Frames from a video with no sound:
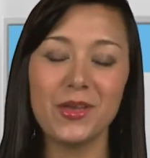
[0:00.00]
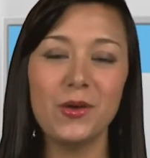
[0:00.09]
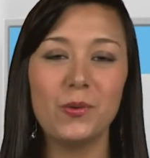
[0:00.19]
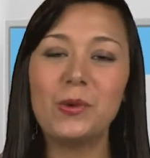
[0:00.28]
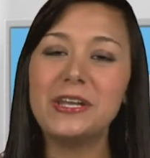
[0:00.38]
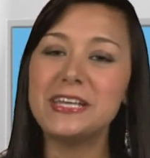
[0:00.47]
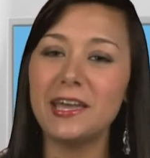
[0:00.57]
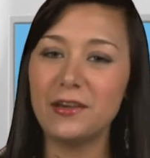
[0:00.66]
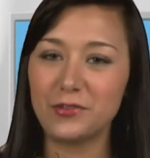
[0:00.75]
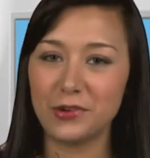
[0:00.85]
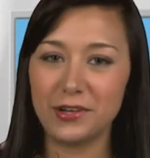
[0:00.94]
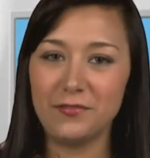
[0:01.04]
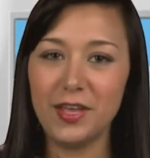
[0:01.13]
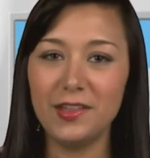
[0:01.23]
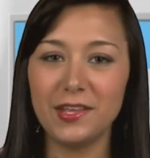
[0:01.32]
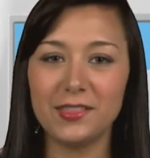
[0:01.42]
One day after
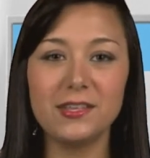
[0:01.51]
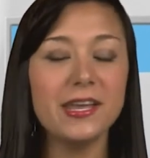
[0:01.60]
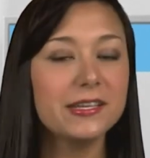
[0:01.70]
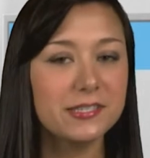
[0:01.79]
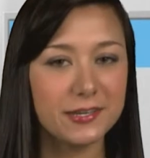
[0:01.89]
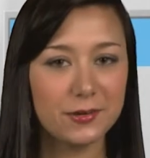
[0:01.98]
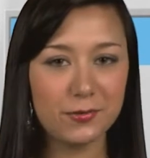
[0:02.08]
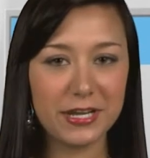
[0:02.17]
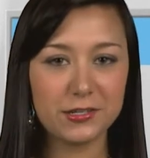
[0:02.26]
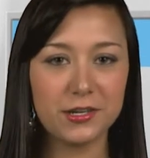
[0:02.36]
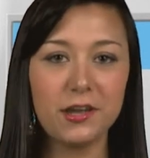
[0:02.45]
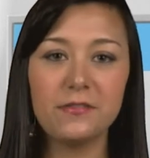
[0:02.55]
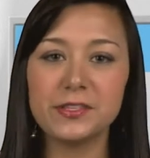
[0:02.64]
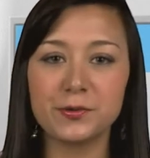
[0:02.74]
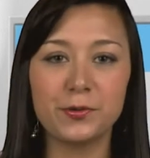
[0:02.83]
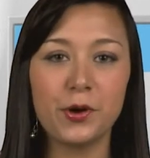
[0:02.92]
unveiling the next iteration of
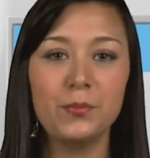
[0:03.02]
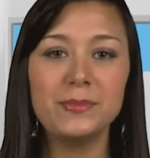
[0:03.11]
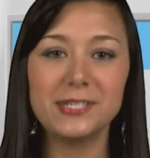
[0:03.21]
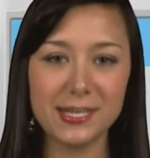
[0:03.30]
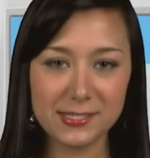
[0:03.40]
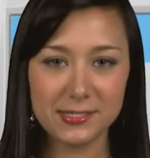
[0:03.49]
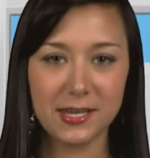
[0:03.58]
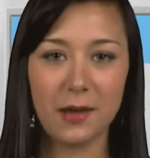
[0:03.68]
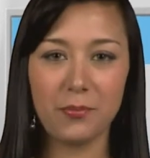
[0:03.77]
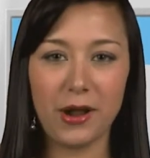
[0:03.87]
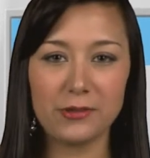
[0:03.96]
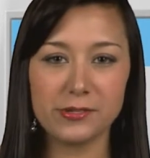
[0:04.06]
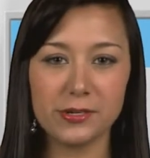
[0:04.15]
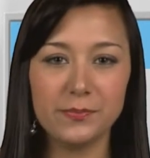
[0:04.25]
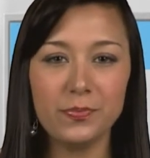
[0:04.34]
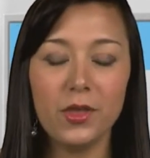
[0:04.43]
its Chrome desktop
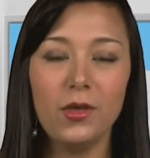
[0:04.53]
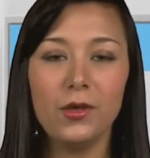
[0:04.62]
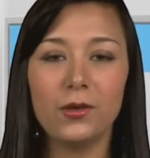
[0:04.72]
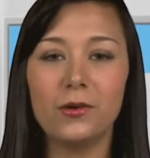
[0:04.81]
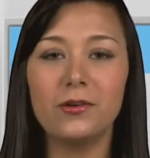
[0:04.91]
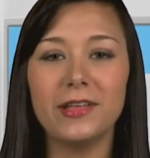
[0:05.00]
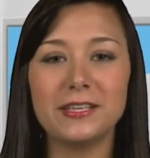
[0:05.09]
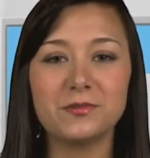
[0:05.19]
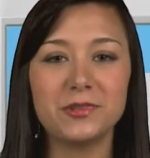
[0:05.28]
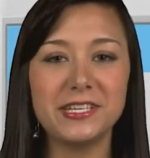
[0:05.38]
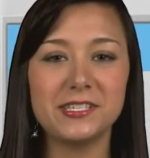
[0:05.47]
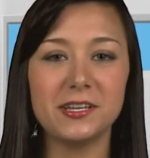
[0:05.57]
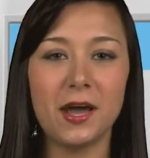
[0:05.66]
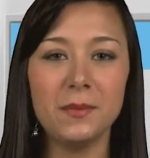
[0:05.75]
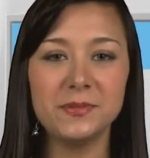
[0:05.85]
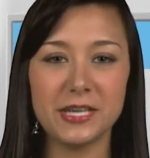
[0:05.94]
browser, Google has released an
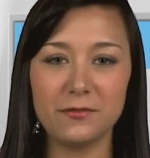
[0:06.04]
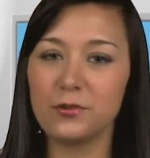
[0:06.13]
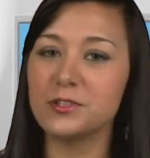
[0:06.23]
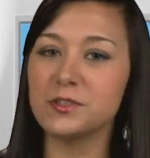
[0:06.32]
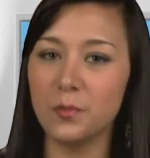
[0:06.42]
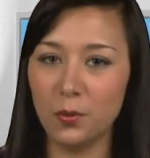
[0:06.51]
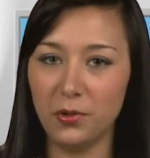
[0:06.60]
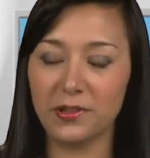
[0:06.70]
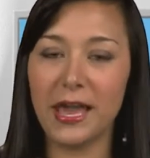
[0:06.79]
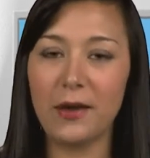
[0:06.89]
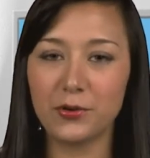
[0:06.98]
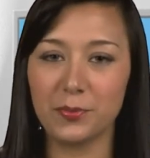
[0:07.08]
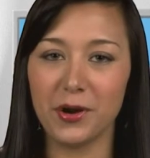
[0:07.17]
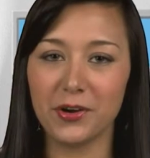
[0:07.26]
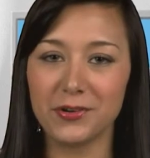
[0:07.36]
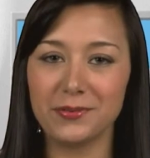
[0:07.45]
update for its mobile
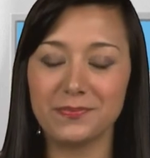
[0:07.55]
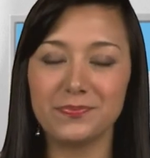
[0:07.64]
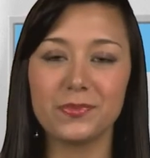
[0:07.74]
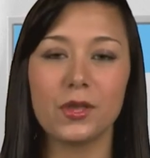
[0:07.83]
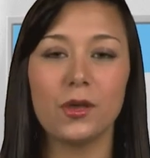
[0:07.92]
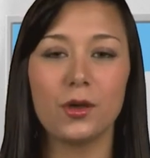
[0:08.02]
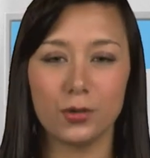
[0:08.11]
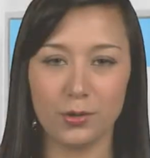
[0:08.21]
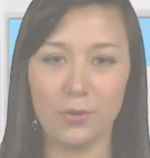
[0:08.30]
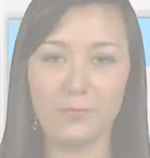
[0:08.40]
counterpart. Chrome